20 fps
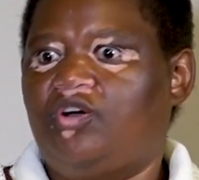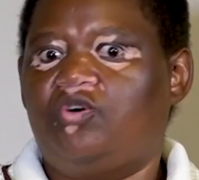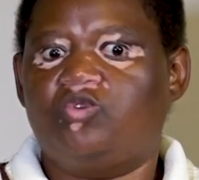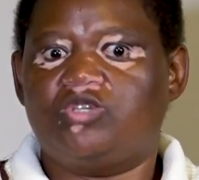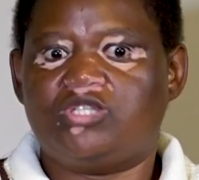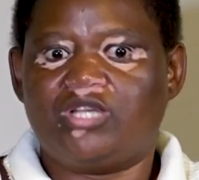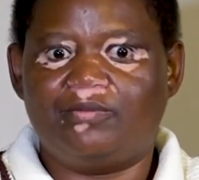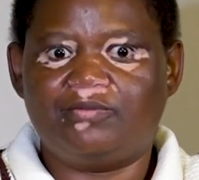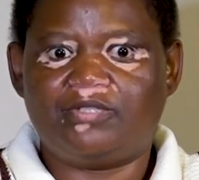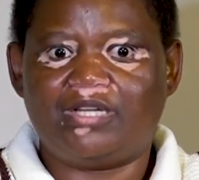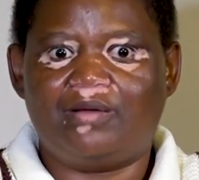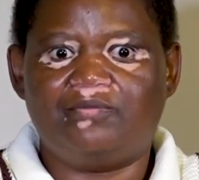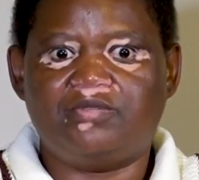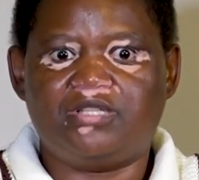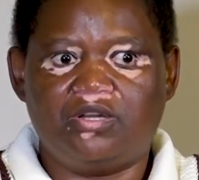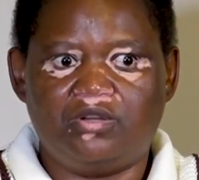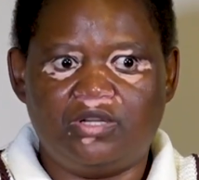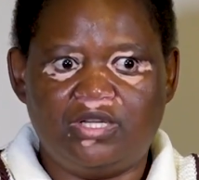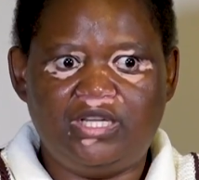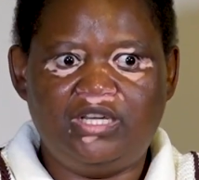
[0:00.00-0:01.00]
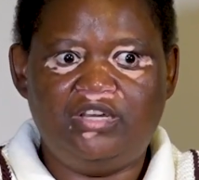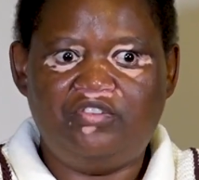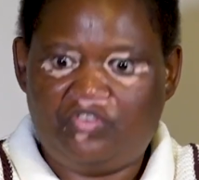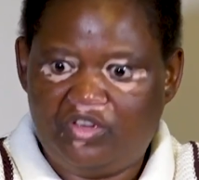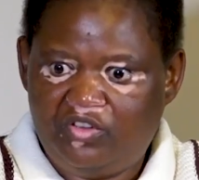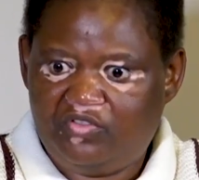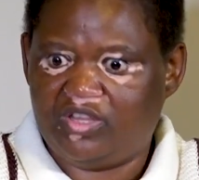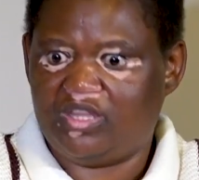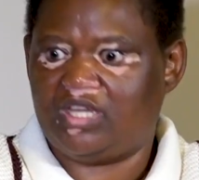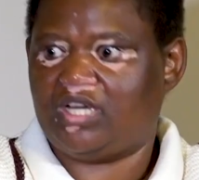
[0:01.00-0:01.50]
Or sometimes they'll
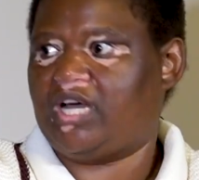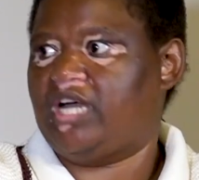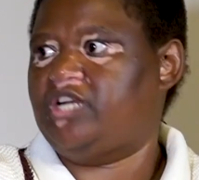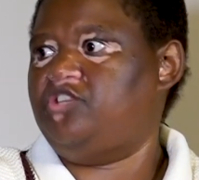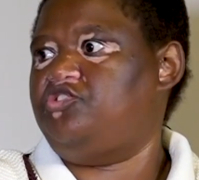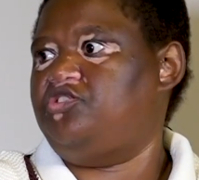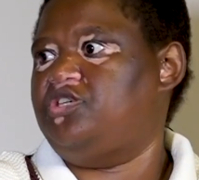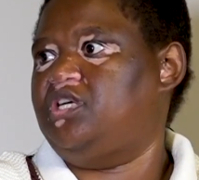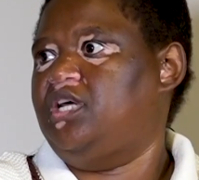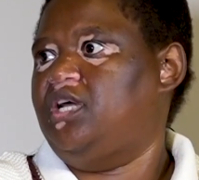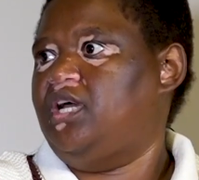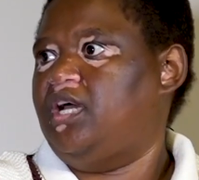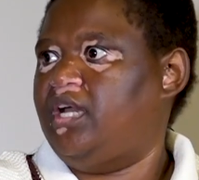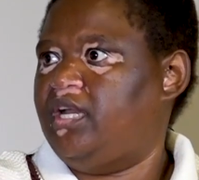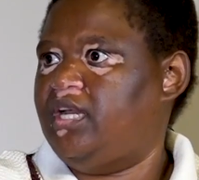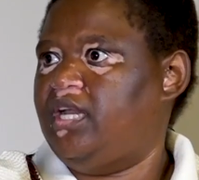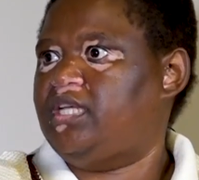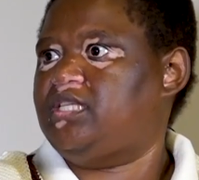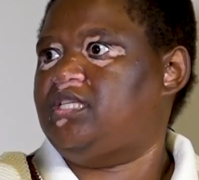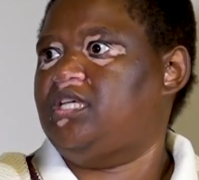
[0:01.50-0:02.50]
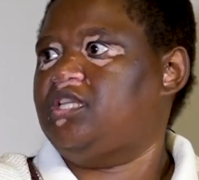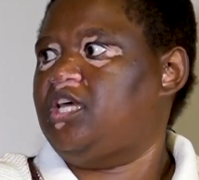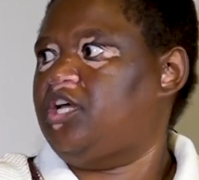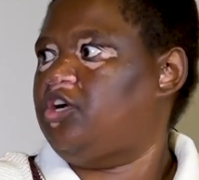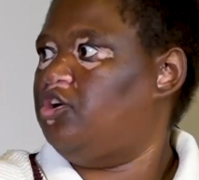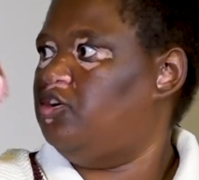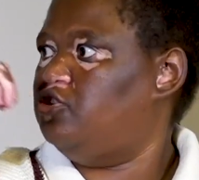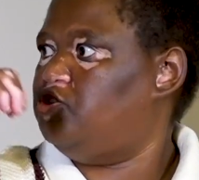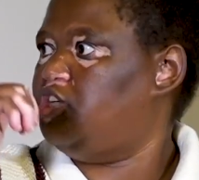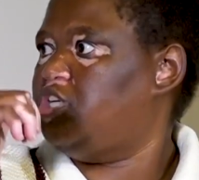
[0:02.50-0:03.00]
leave even the country, and next thing
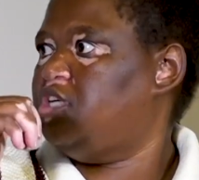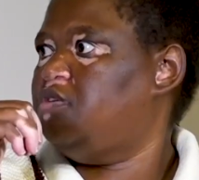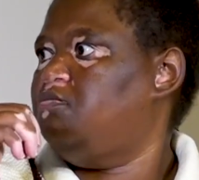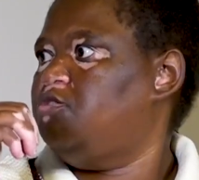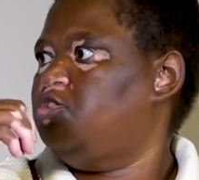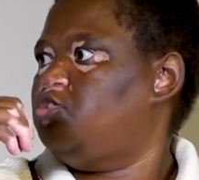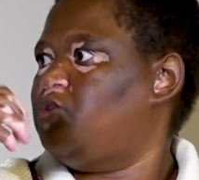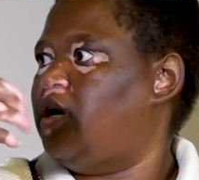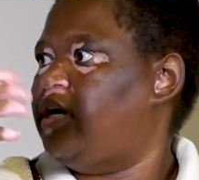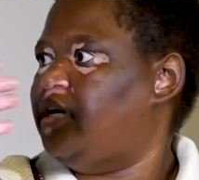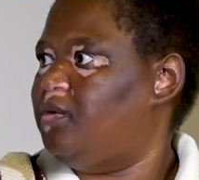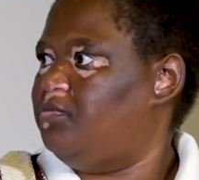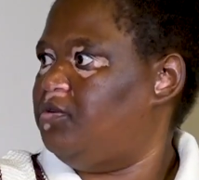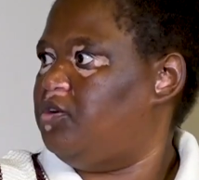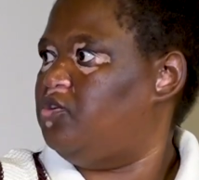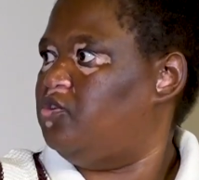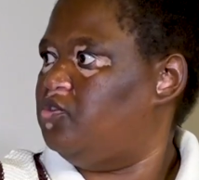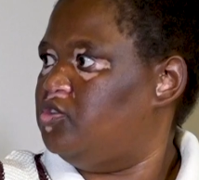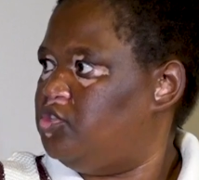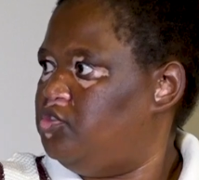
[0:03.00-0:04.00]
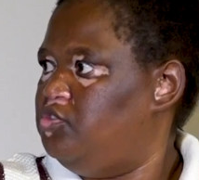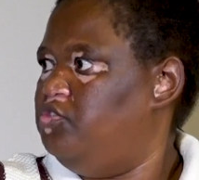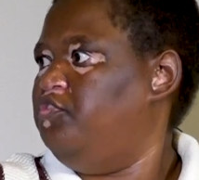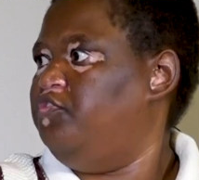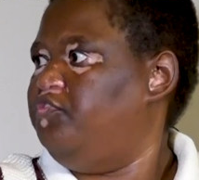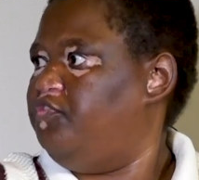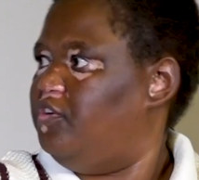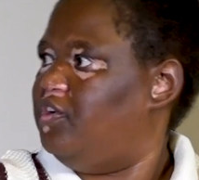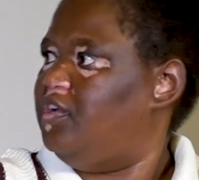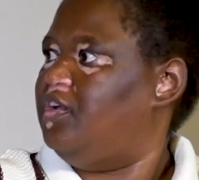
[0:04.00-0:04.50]
they're coaching in Botswana because
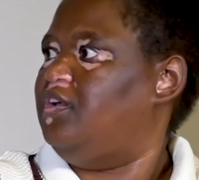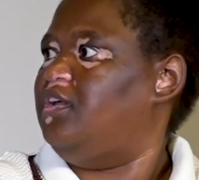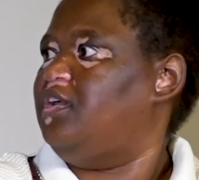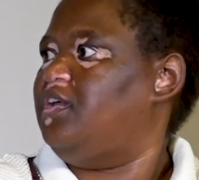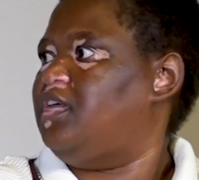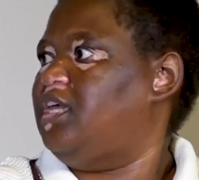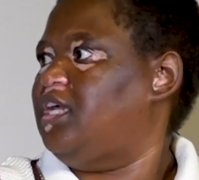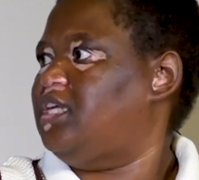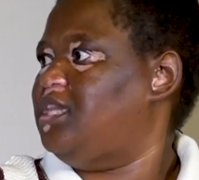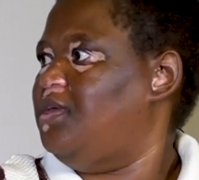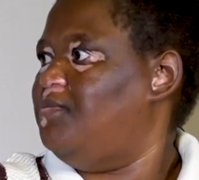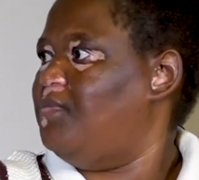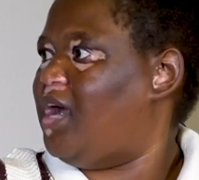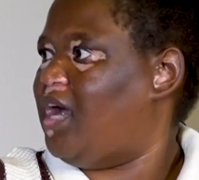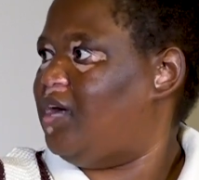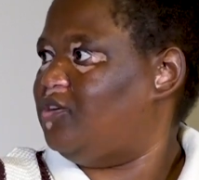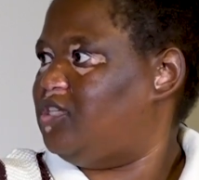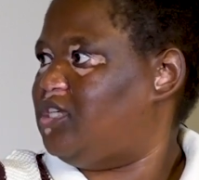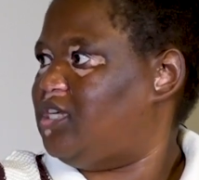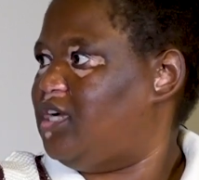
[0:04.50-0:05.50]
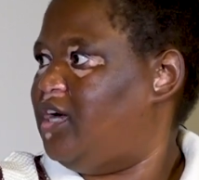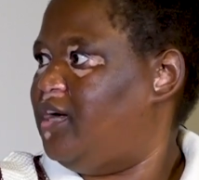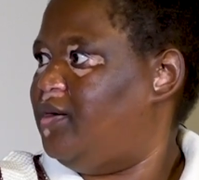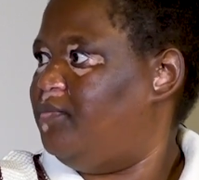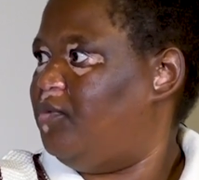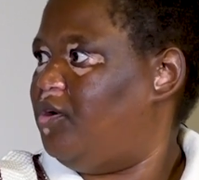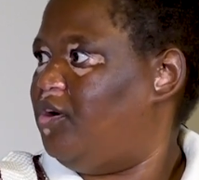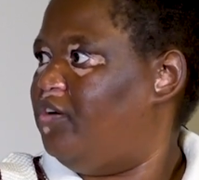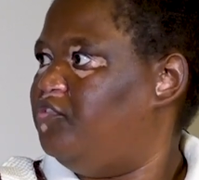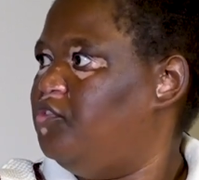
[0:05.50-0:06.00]
you've kick them out
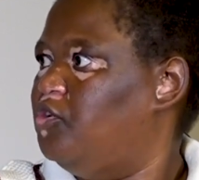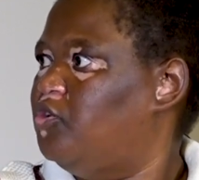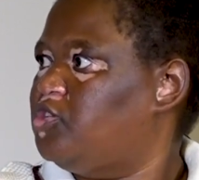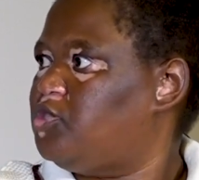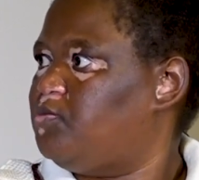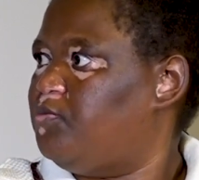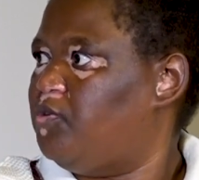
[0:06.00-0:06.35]
of your